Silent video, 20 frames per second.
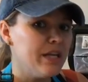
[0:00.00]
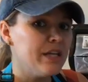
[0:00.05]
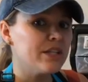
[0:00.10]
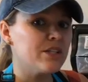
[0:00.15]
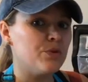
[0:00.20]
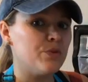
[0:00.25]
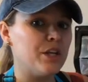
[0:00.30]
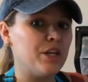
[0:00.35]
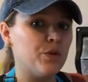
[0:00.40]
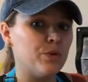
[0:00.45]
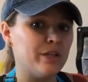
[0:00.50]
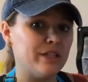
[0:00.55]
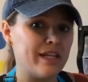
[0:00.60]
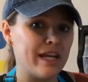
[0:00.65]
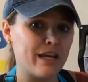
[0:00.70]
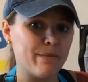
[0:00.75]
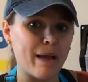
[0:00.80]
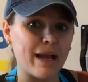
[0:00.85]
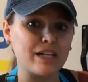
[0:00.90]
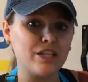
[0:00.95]
so then you can take
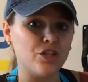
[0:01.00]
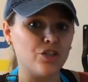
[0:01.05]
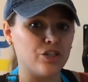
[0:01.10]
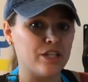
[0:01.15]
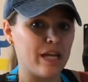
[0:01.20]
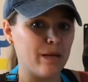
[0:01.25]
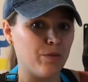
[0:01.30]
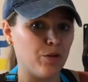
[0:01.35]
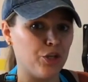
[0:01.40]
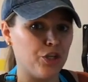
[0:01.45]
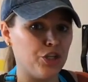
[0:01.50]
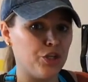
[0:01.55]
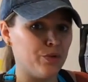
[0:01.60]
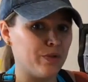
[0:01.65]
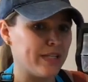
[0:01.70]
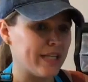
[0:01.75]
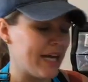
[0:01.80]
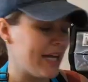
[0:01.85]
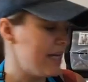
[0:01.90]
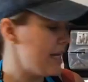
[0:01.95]
it back to your table and use
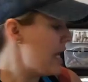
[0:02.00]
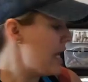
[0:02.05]
it.